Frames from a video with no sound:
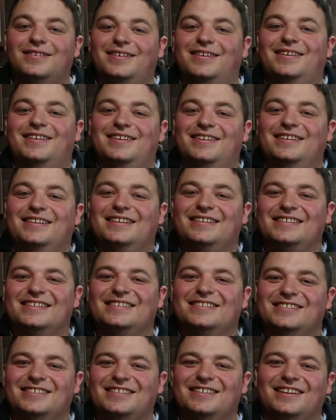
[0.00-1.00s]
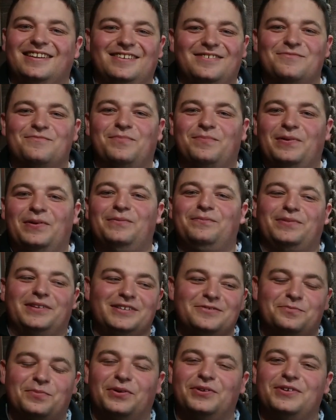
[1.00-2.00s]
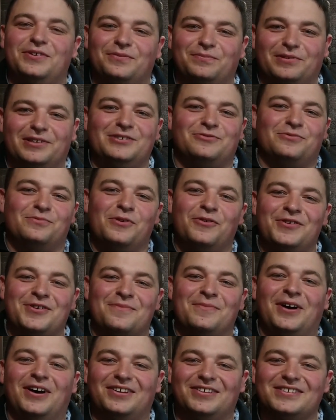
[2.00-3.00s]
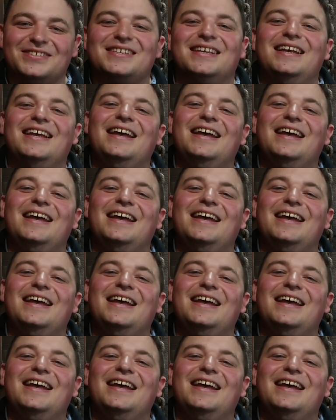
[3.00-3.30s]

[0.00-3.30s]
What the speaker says: Please remove your models.